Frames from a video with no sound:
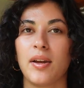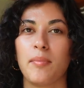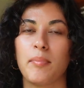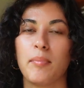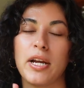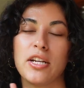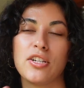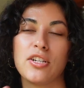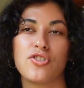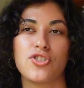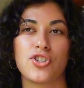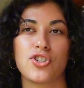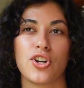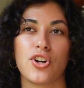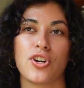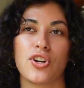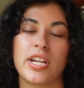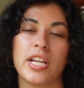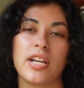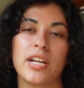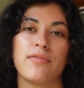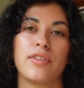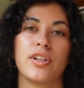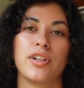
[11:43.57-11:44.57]
my
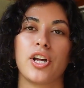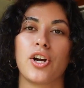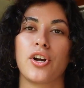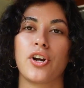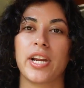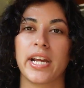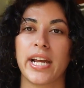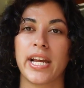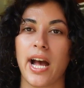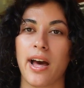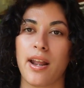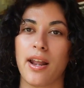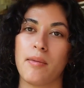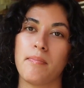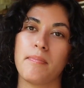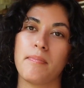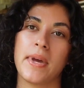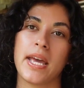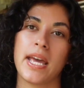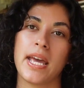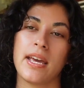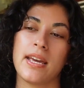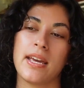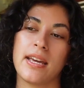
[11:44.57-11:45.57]
journey of learning how to
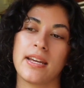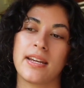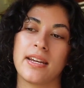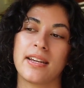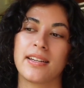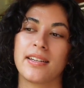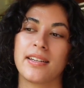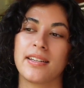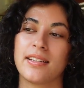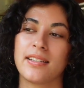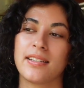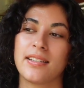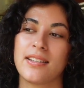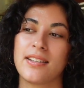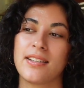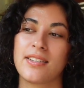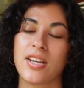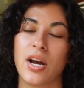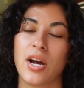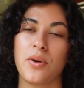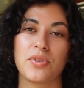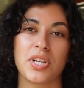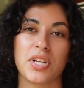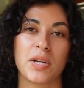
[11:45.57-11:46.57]
bake.
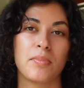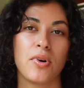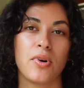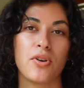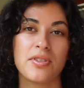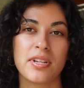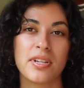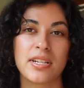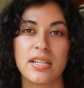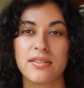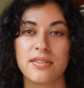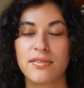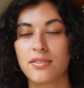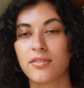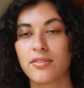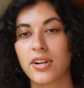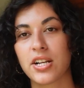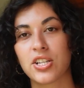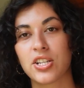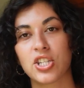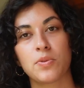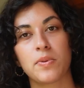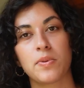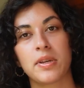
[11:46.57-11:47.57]
So I was like posting different
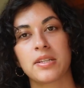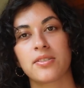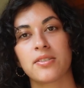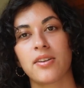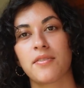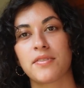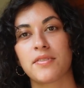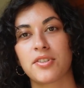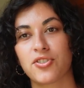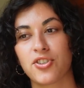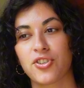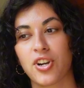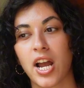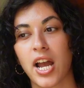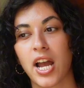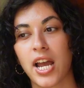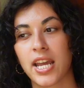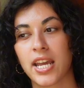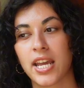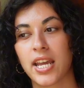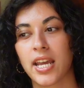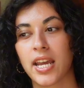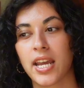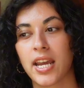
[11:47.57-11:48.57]
recipes I was
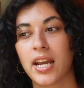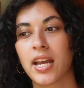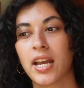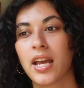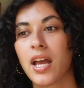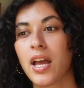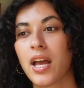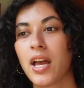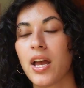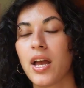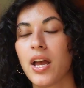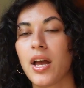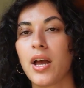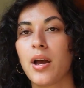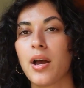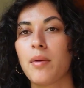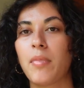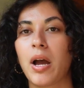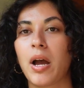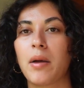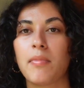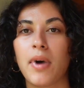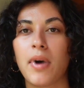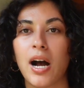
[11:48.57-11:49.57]
trying.
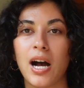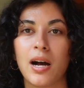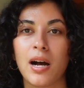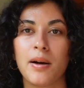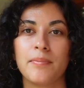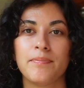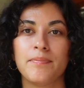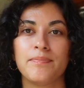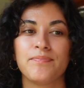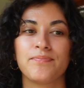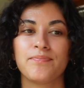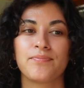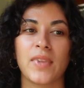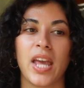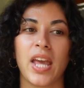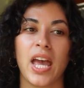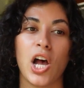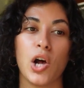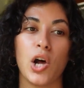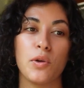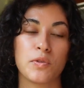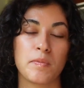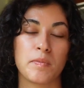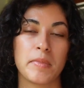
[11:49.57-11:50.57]
My mom
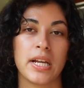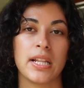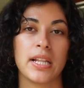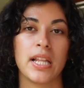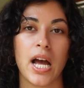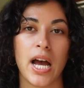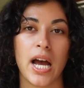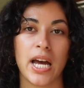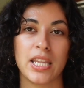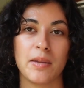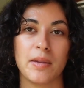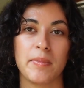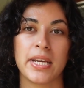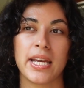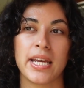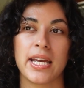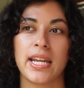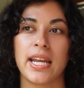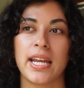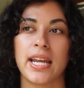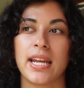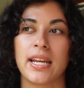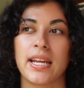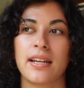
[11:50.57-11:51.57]
helped me a lot in the
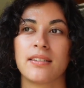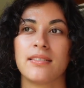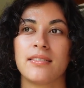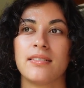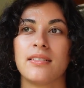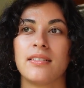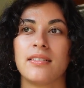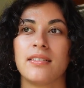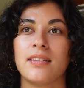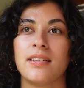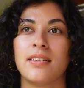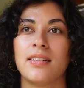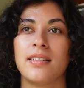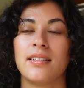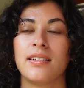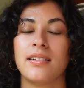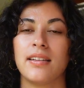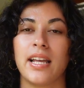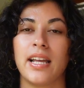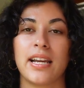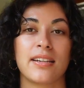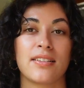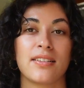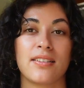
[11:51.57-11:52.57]
beginning.
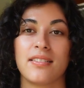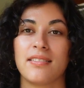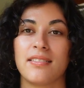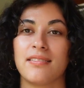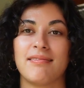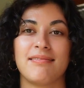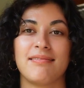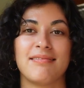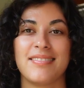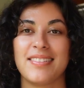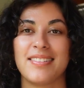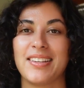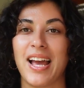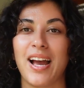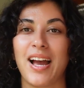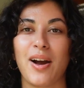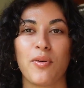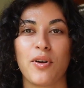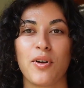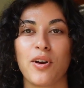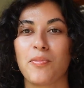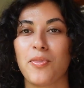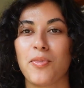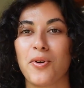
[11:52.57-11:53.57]
Like
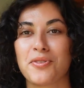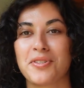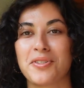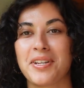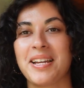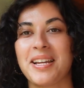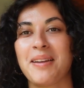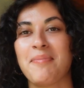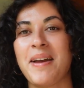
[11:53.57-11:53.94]
we were both